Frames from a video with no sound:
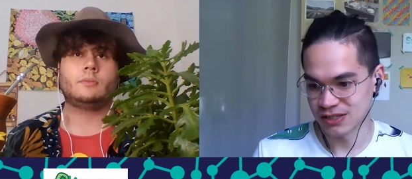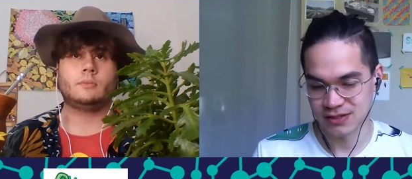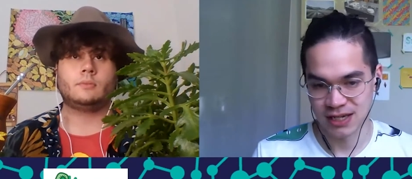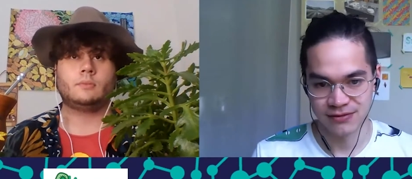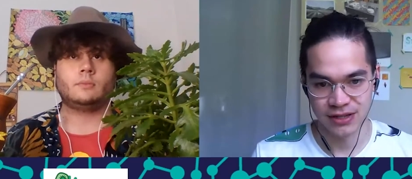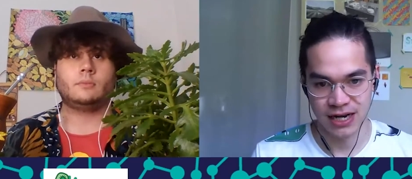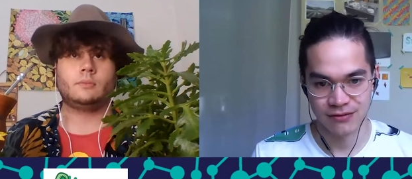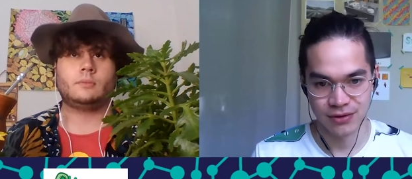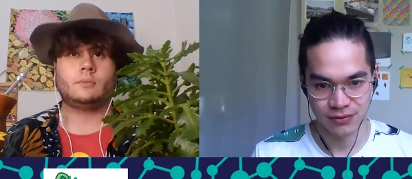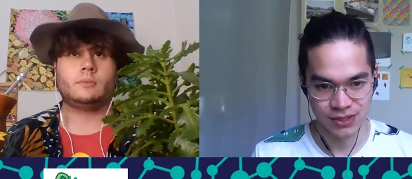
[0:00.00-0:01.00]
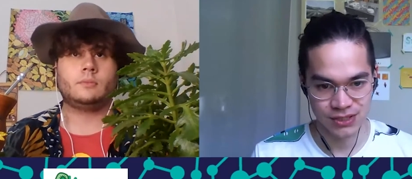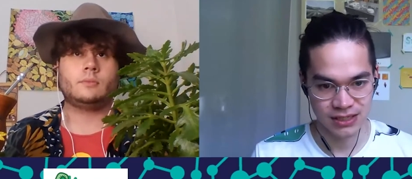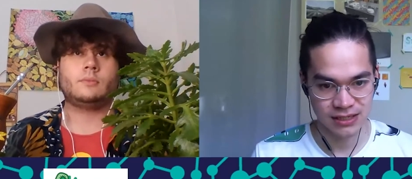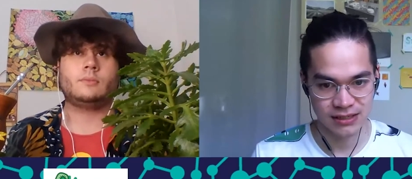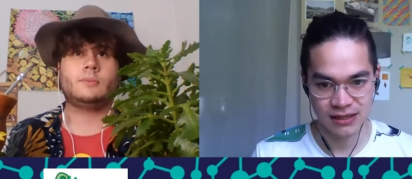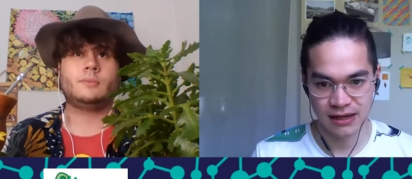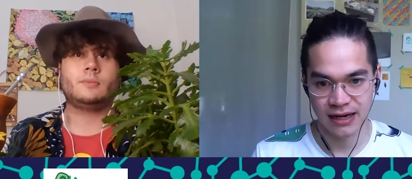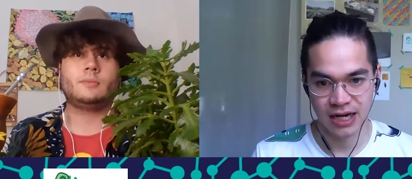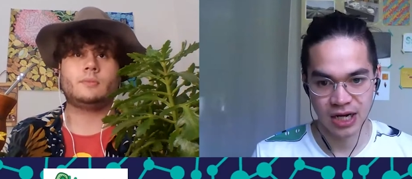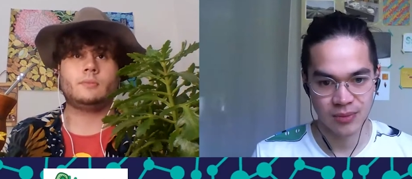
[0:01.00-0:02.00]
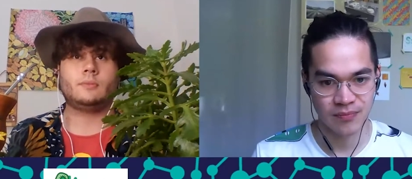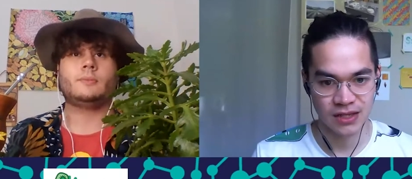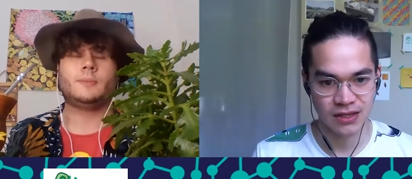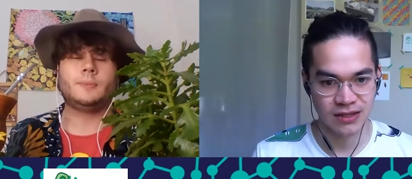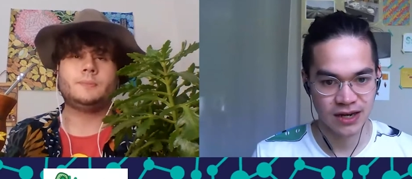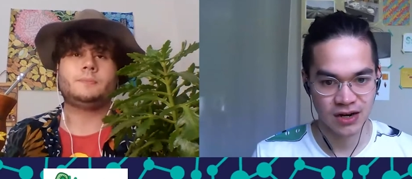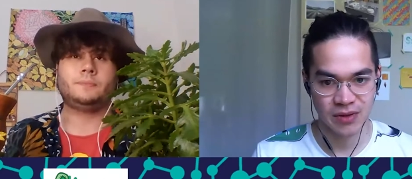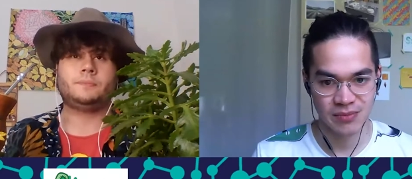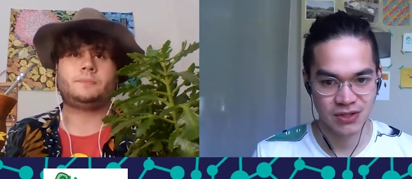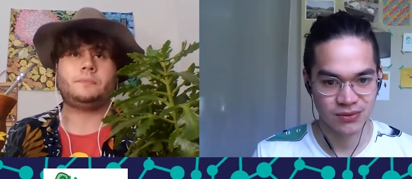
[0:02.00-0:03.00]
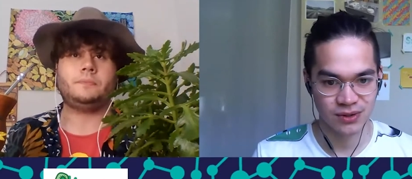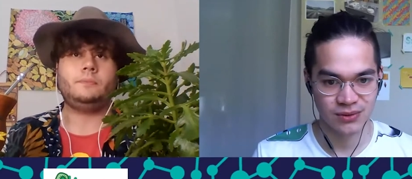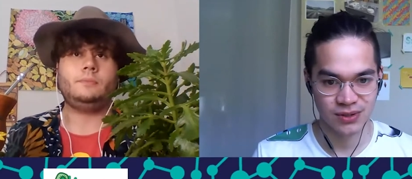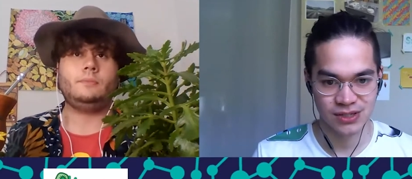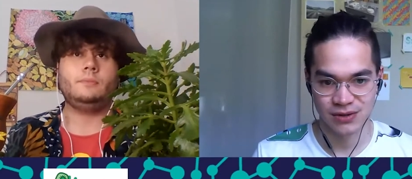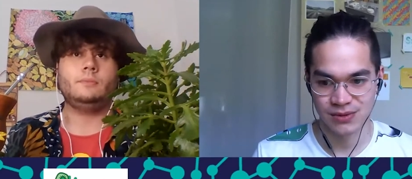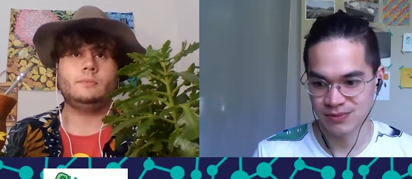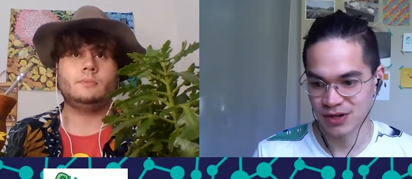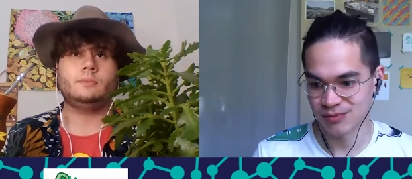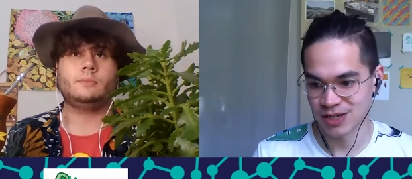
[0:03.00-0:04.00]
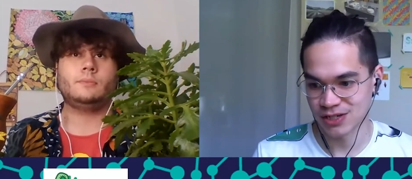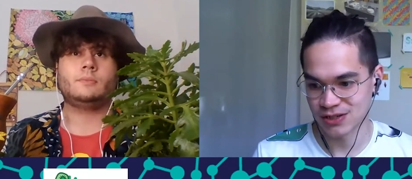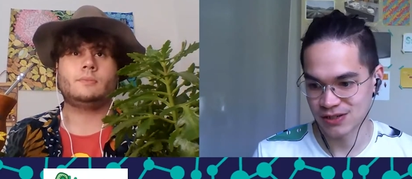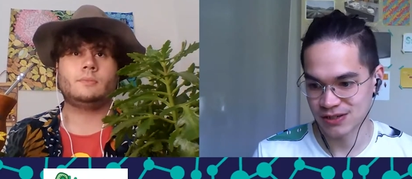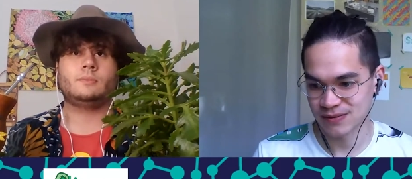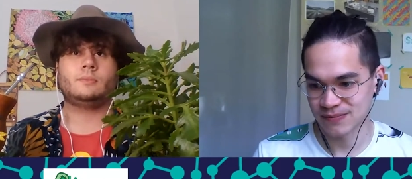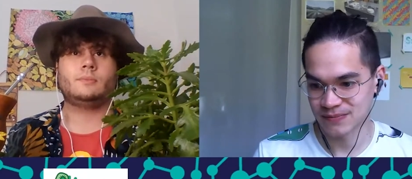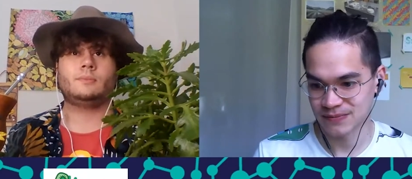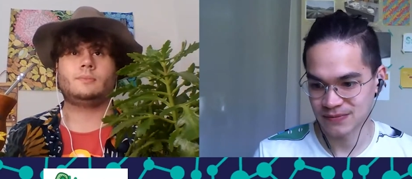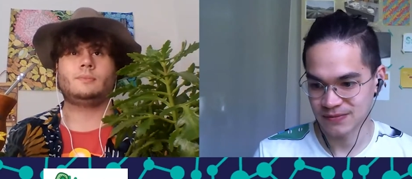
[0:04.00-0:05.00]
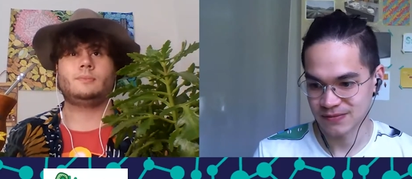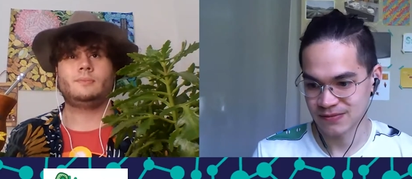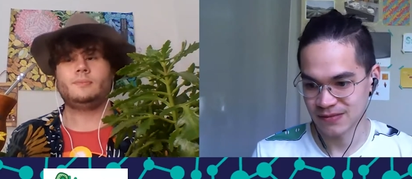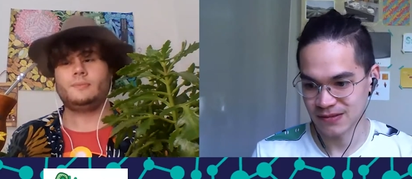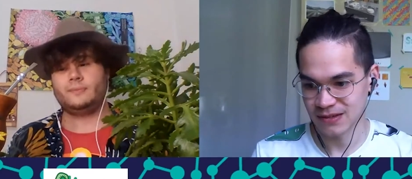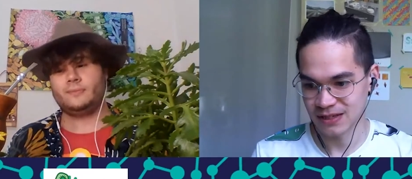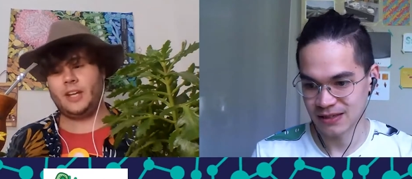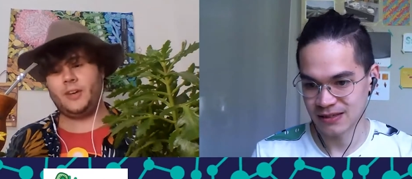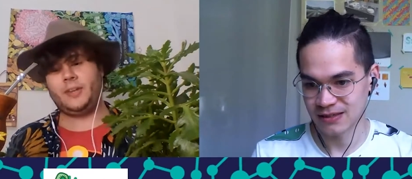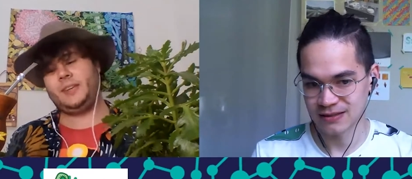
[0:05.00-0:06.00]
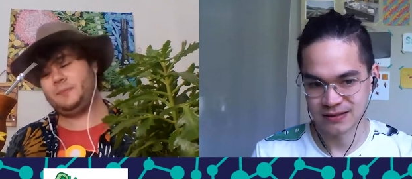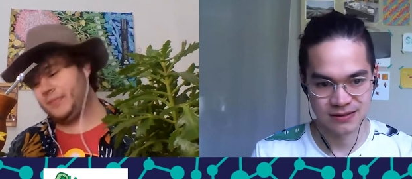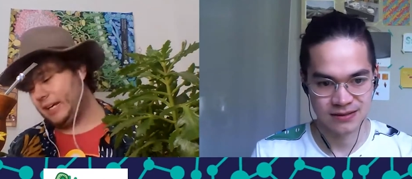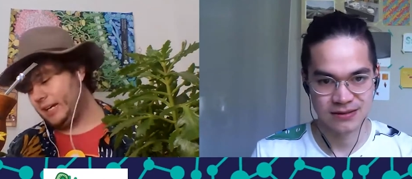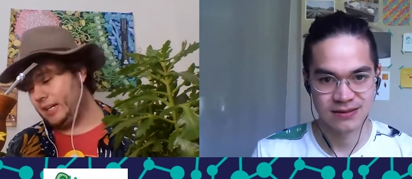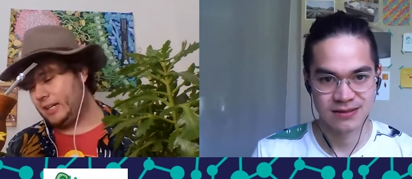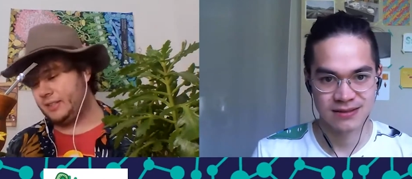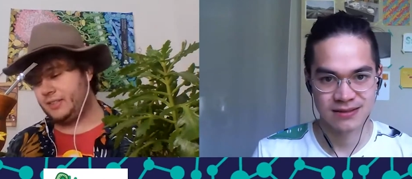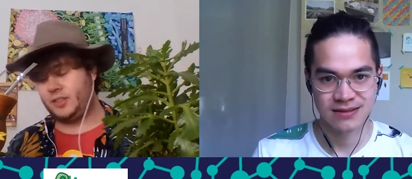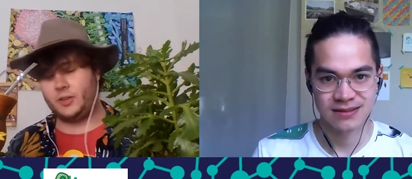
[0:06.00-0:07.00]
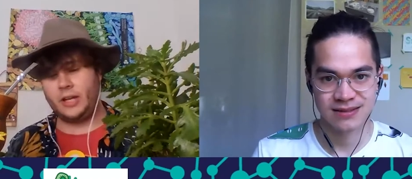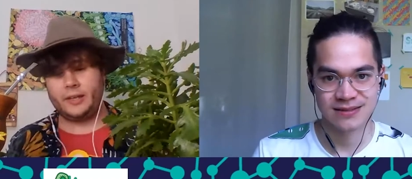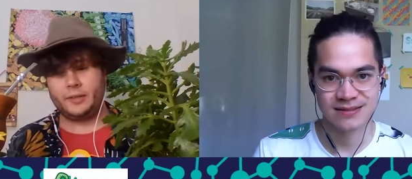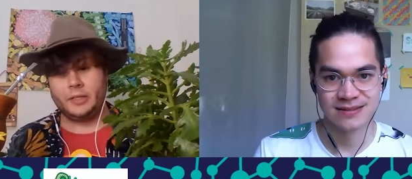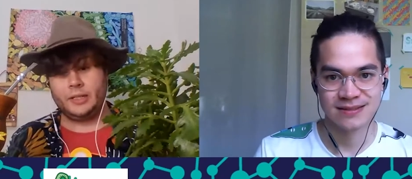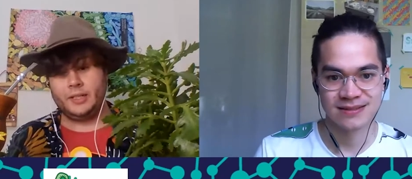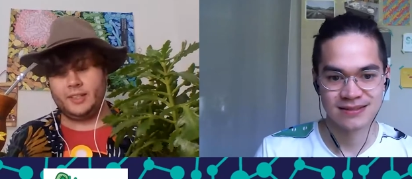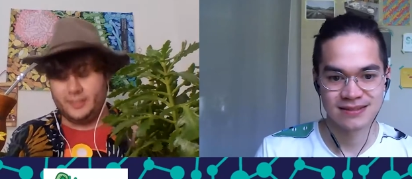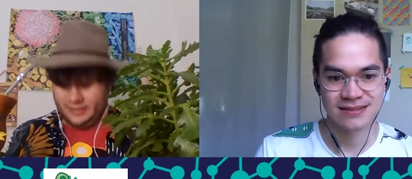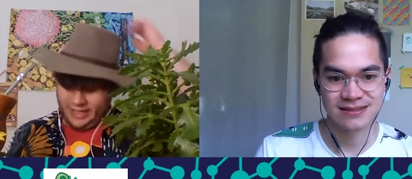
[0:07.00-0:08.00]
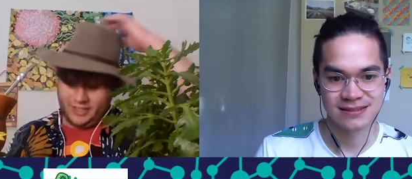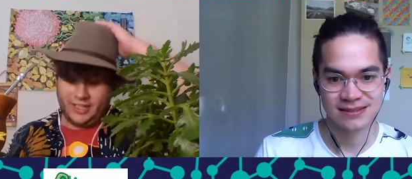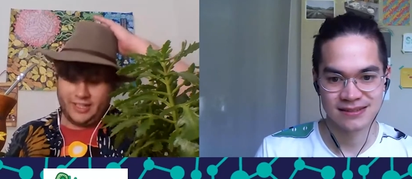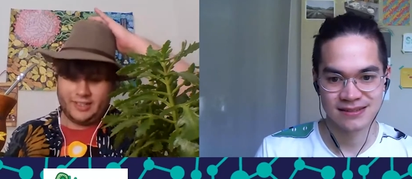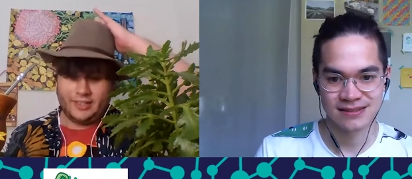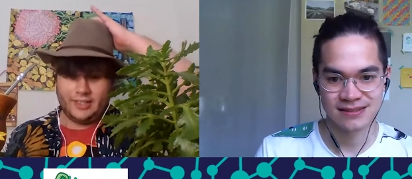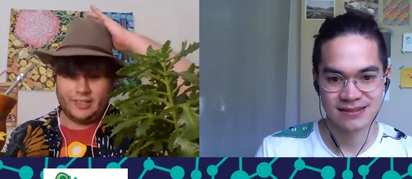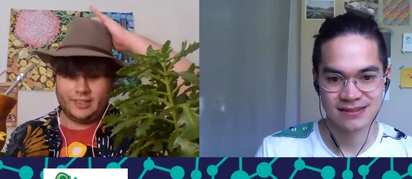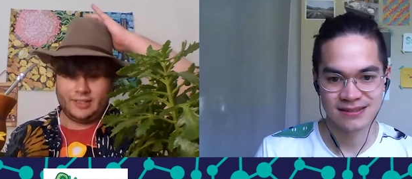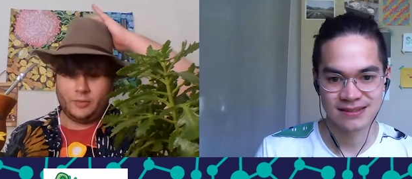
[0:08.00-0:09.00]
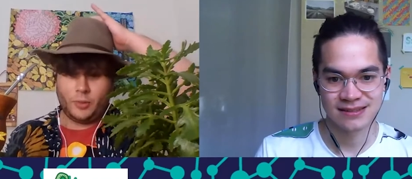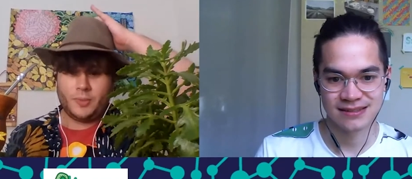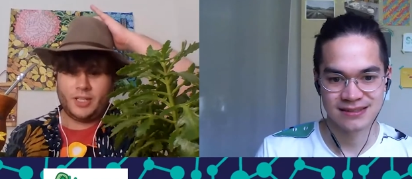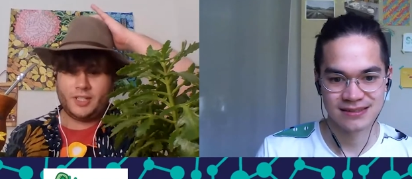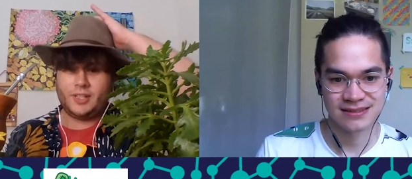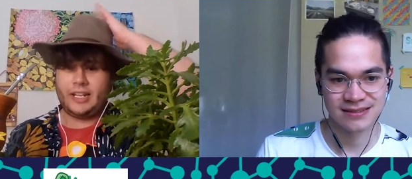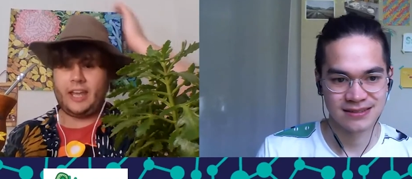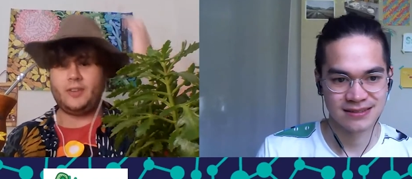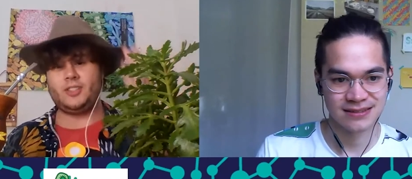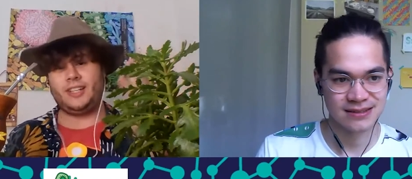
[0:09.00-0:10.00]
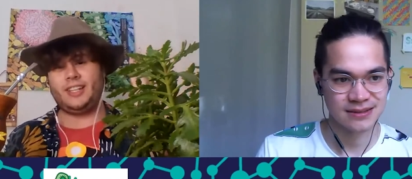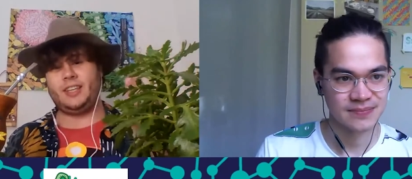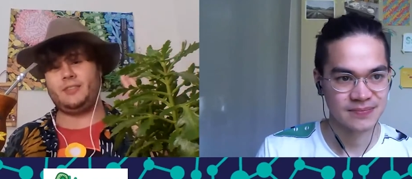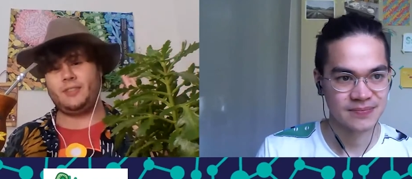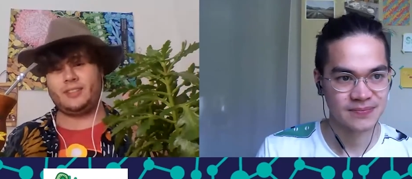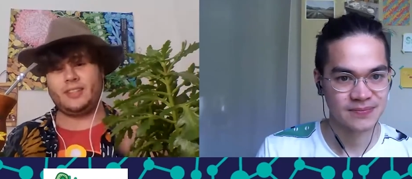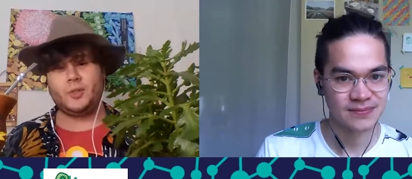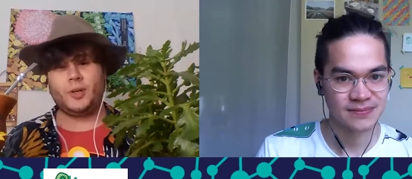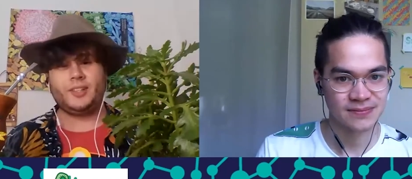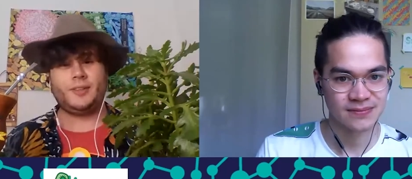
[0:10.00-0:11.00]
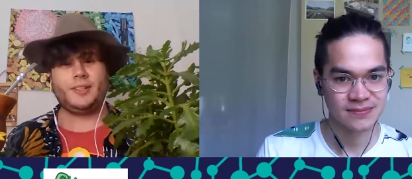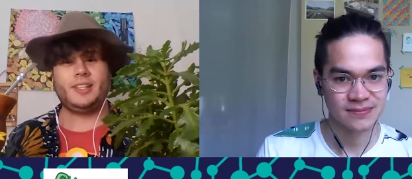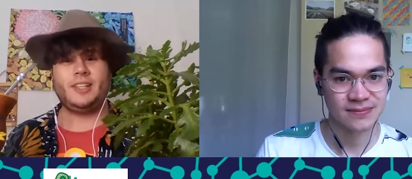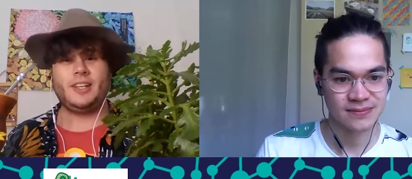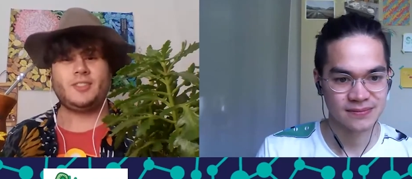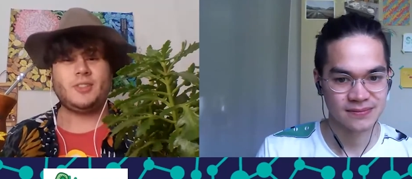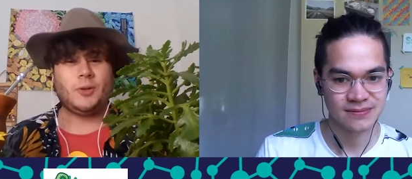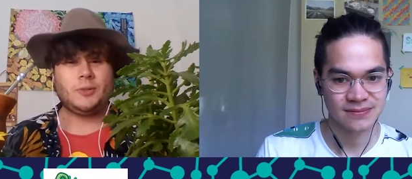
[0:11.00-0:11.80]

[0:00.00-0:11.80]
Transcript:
Speaker 1: of sci-fi that I've read recently. Um, maybe do you want to do you want to start with some recommendations?
Speaker 2: Okay, uh, so Actually, the, the recommendation that I usually give is a 200 years